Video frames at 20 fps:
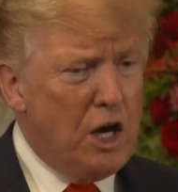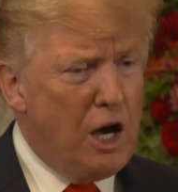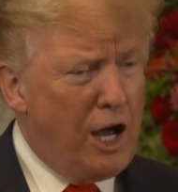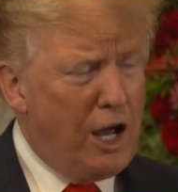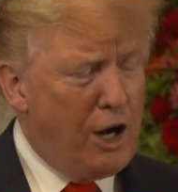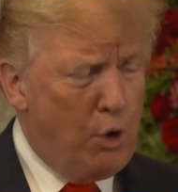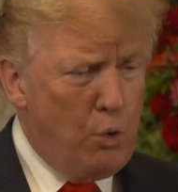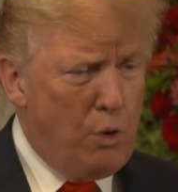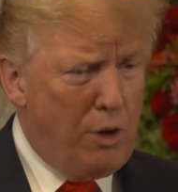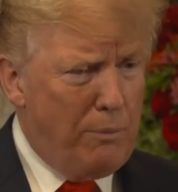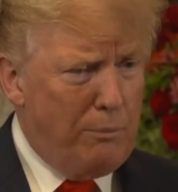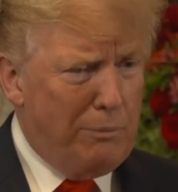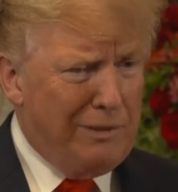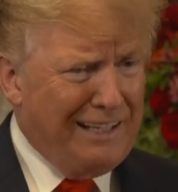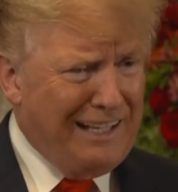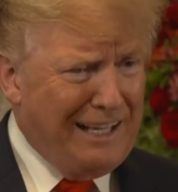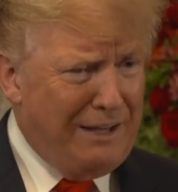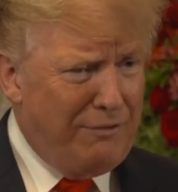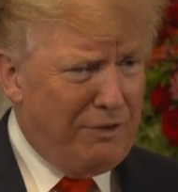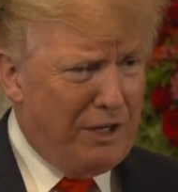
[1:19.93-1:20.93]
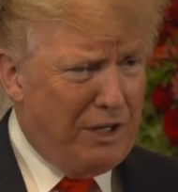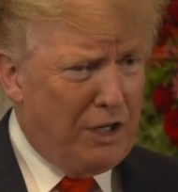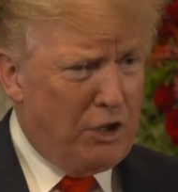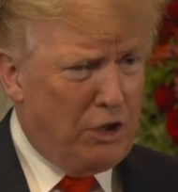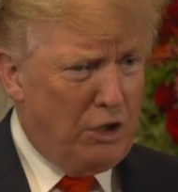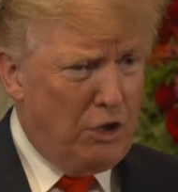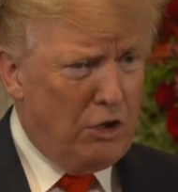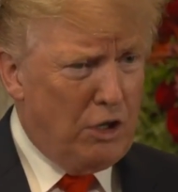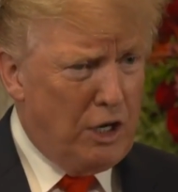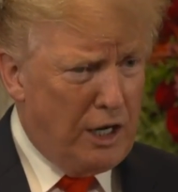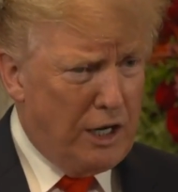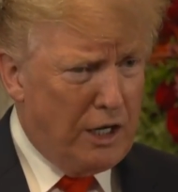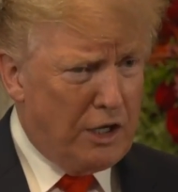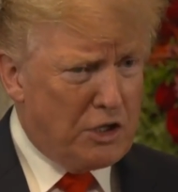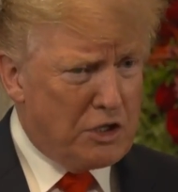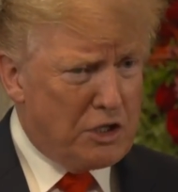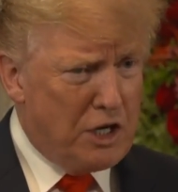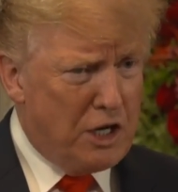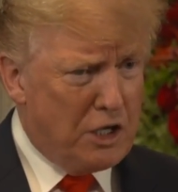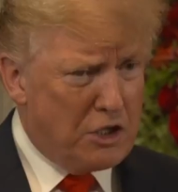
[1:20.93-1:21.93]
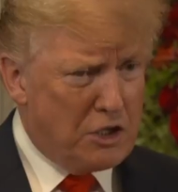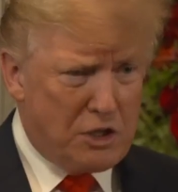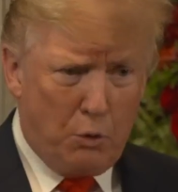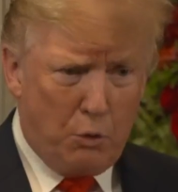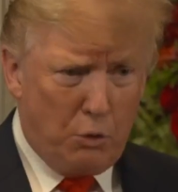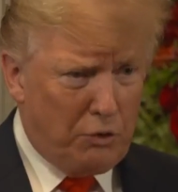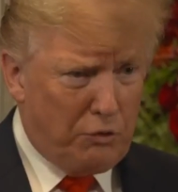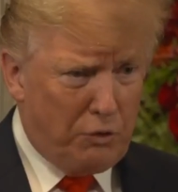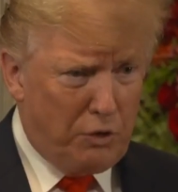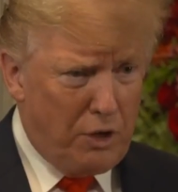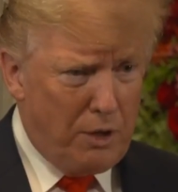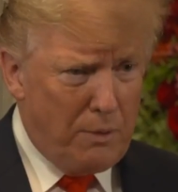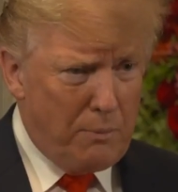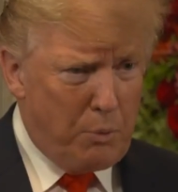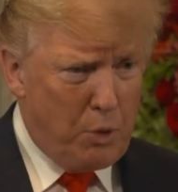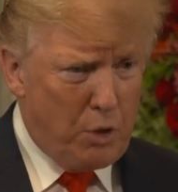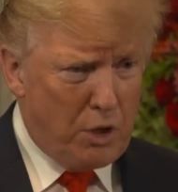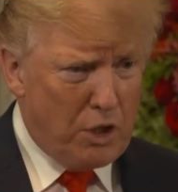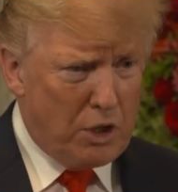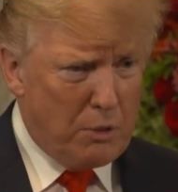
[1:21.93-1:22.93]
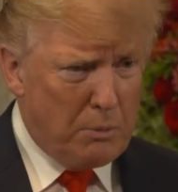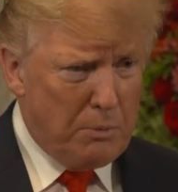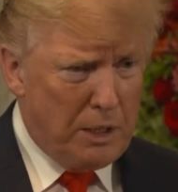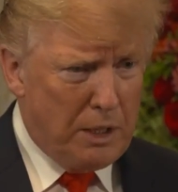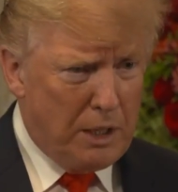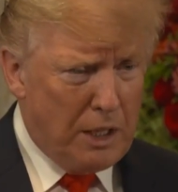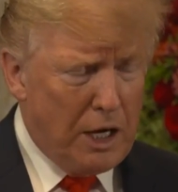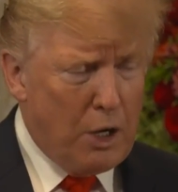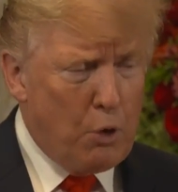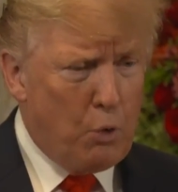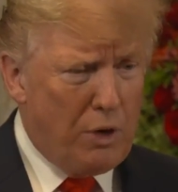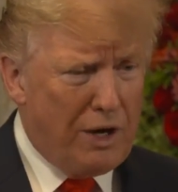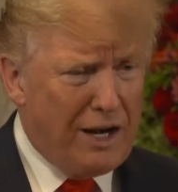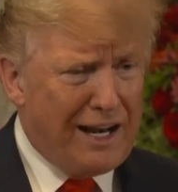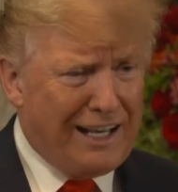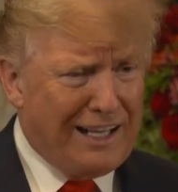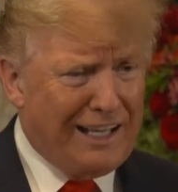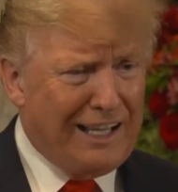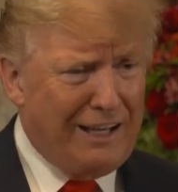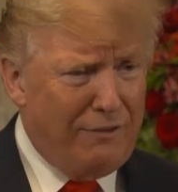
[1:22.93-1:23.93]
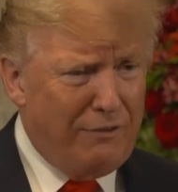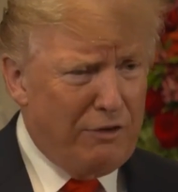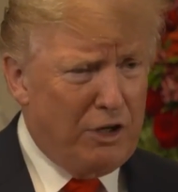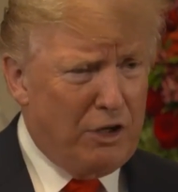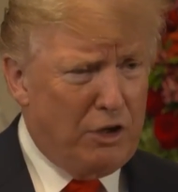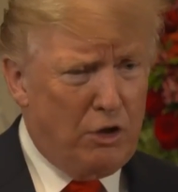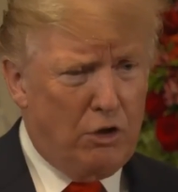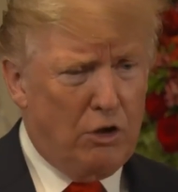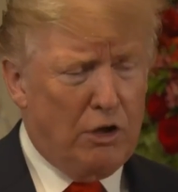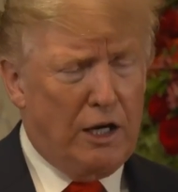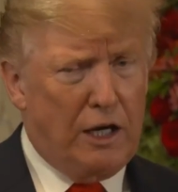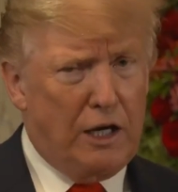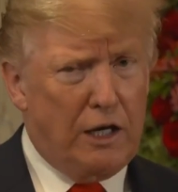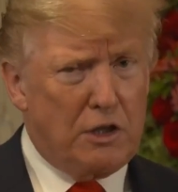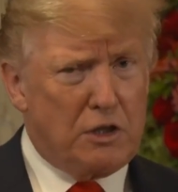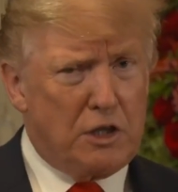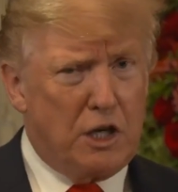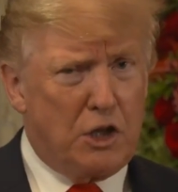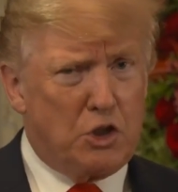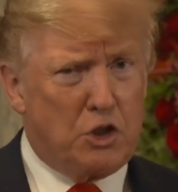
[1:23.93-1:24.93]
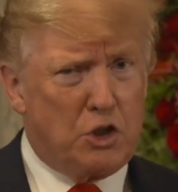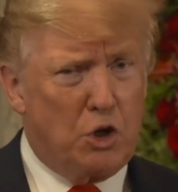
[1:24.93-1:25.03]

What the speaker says: I don't want them leaving the United States. That was very important to me, and we're not leaving the United States.